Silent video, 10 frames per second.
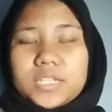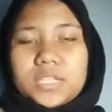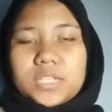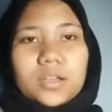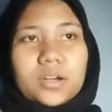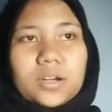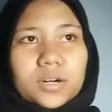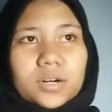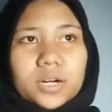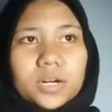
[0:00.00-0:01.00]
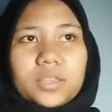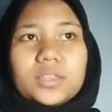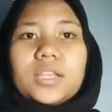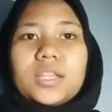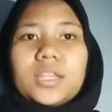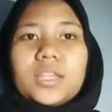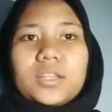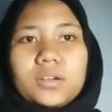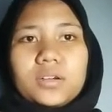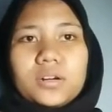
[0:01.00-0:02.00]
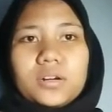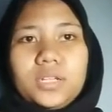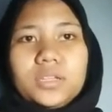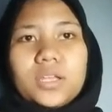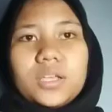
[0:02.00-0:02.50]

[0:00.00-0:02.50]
girl walked back.